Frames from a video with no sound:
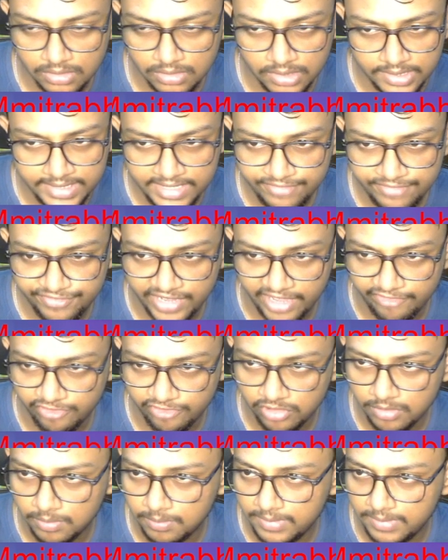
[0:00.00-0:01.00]
d5,
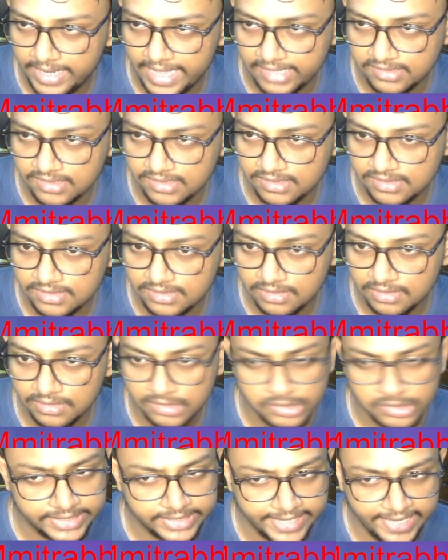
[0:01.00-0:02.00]
like just
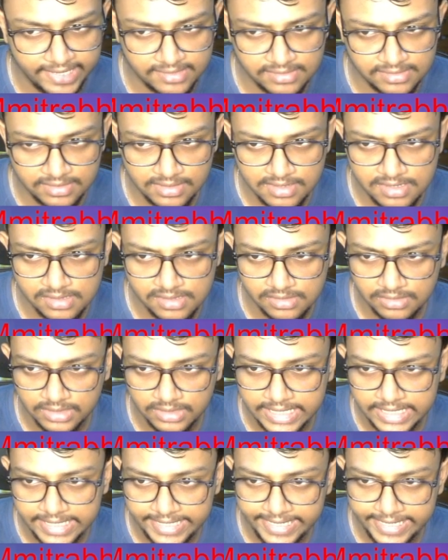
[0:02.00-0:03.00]
takes here,
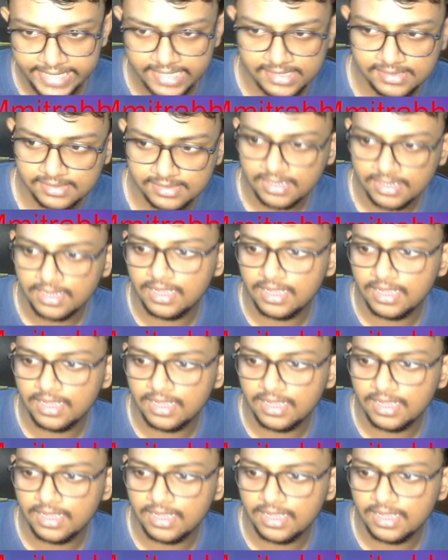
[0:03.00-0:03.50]
takes,